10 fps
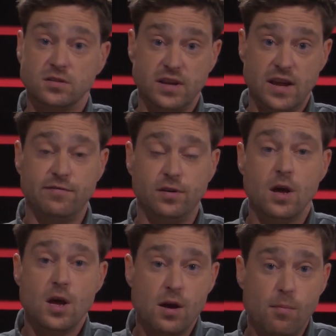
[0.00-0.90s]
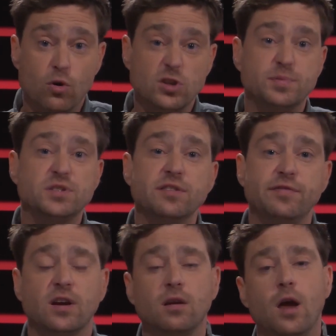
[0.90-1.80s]
they have a more
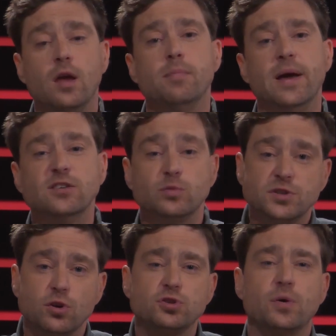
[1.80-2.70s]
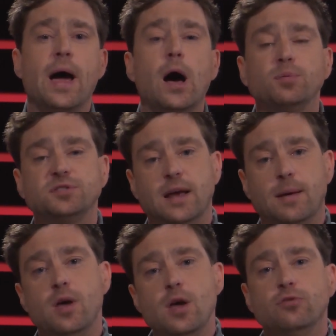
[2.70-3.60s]
specific client base, which also helps
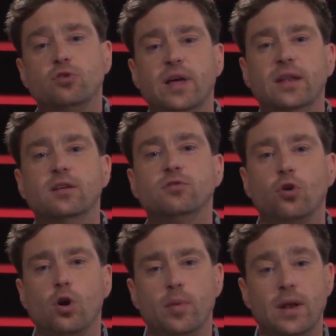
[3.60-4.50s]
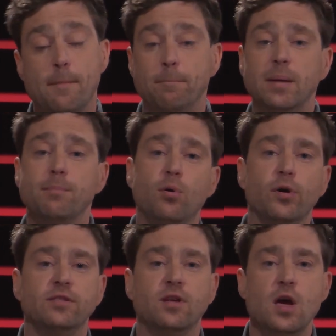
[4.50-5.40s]
them to then determine and
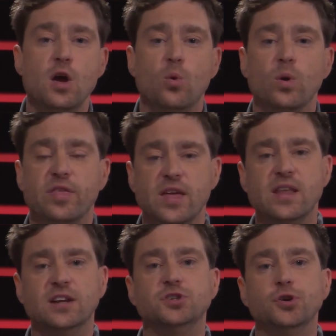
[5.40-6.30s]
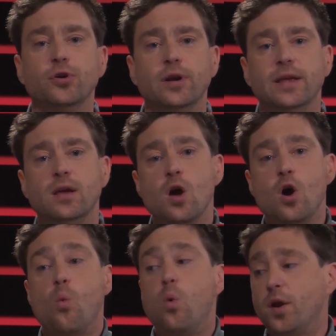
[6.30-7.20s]
pinpoint within that journey
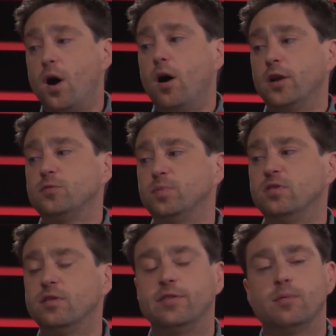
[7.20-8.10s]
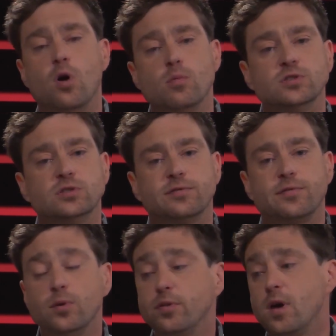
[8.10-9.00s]
what are the specific moments of
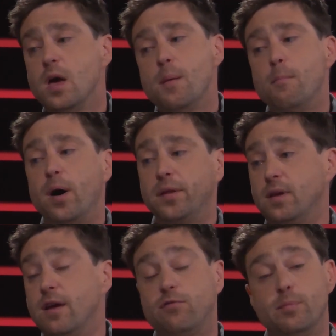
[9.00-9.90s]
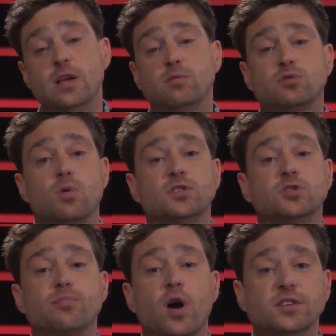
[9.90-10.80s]
truth. But for me, it was quite
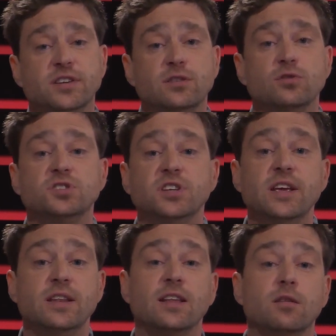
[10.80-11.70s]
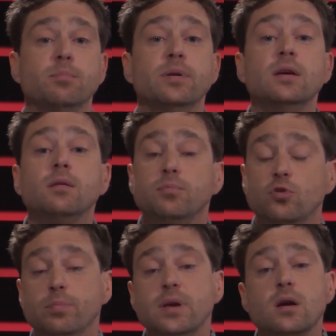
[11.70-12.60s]
surprising to see that the
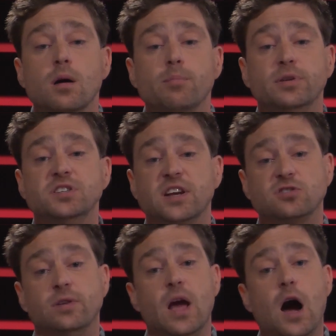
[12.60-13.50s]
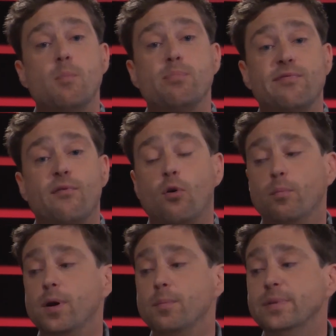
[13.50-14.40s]
B2B companies actually
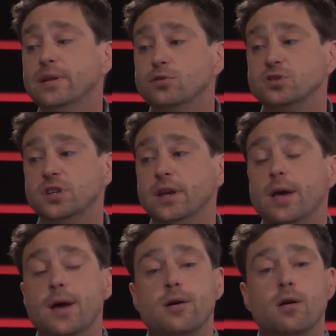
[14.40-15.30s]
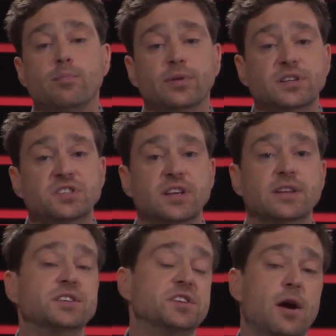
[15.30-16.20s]
outperform B2C companies in
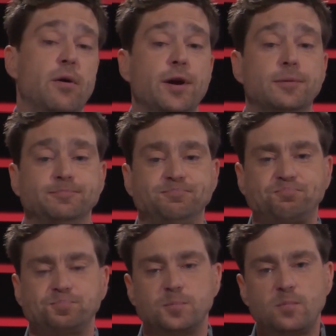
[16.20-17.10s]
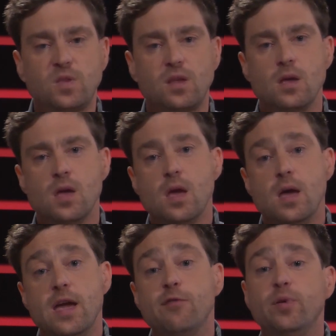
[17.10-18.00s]
this area.
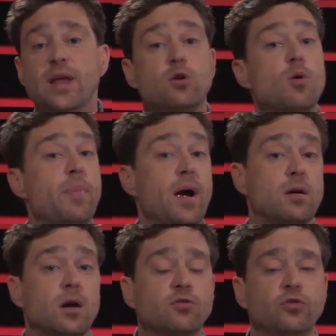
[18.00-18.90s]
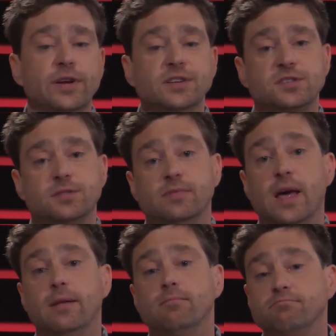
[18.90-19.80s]
If we then compare countries,
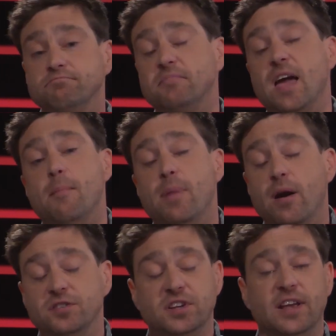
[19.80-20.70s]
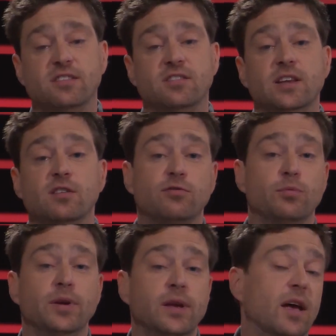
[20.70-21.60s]
then embarrassing as it is for
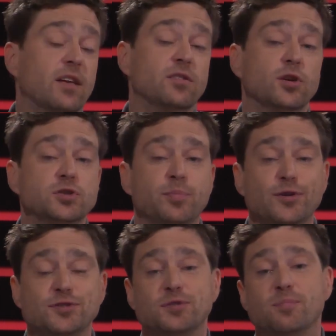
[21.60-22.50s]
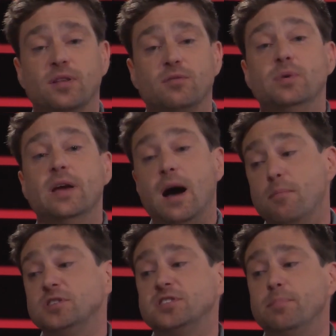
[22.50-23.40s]
me as a Dutch person, but I
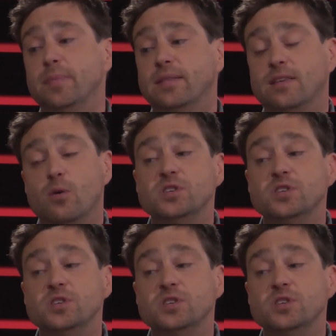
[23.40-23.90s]
must admit that we